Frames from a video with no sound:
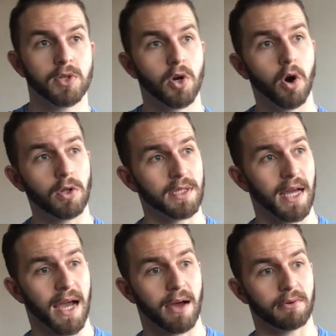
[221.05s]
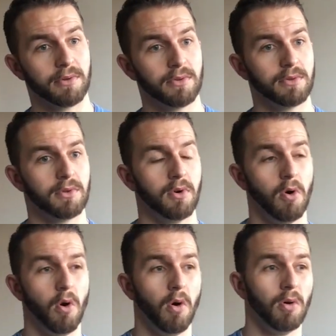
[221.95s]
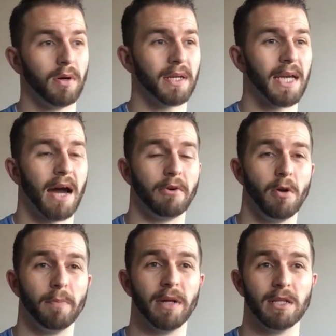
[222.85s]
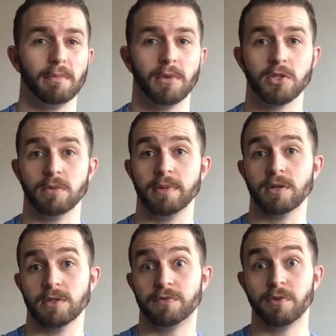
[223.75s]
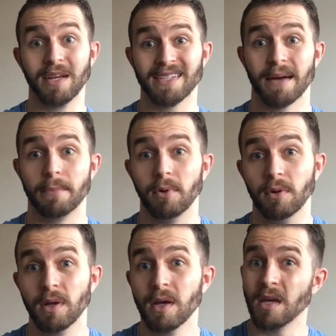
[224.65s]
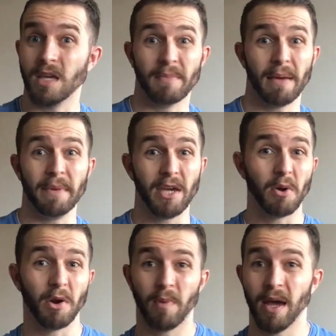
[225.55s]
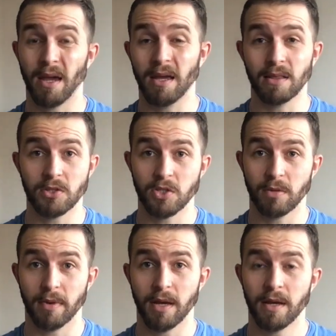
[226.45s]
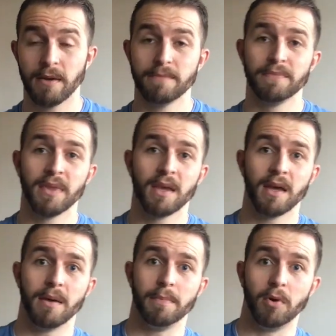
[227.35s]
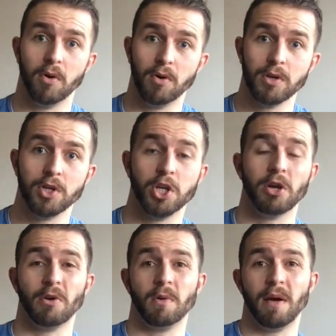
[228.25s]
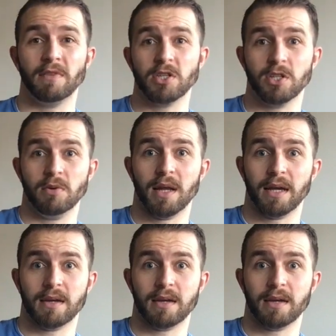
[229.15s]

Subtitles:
cut down or carry on building muscle because, for example, you might be going away in the summer, but you don't know whether to do